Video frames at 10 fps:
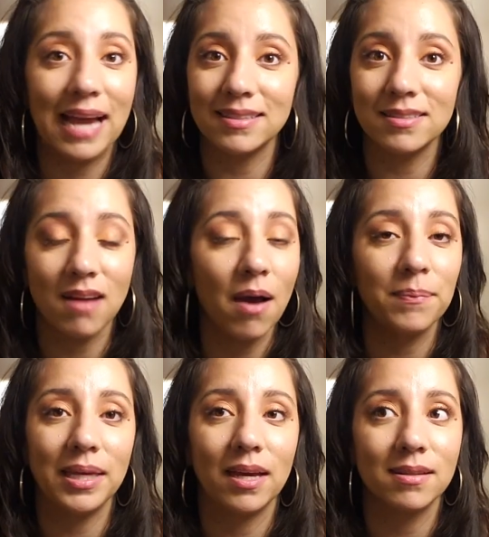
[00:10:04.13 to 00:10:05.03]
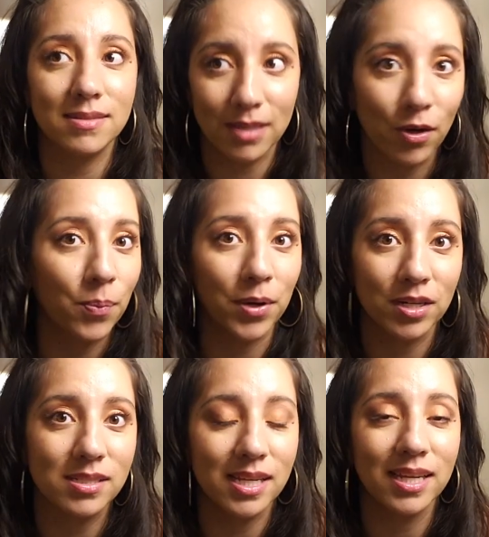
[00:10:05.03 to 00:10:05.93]
I did not meet a single
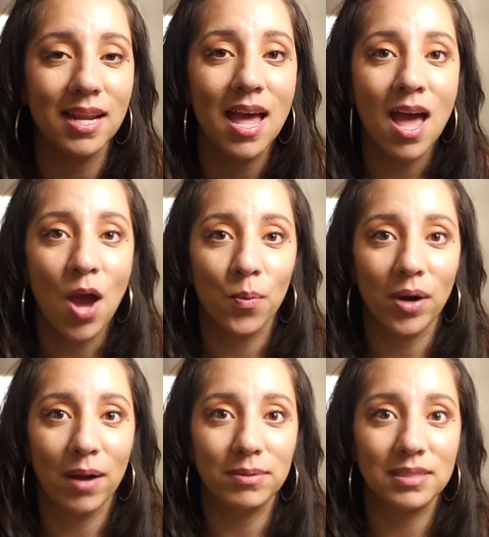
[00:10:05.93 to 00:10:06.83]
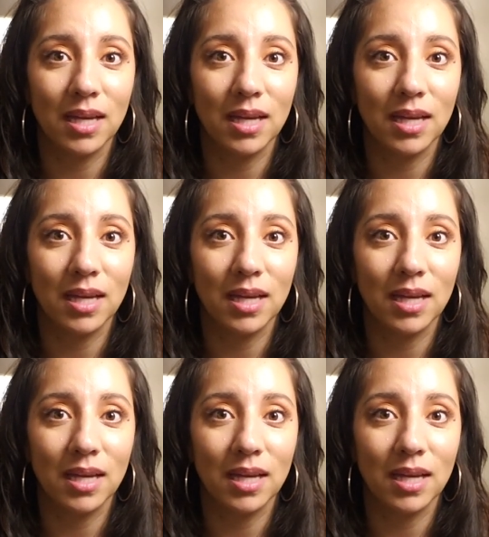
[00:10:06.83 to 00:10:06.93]
person where I was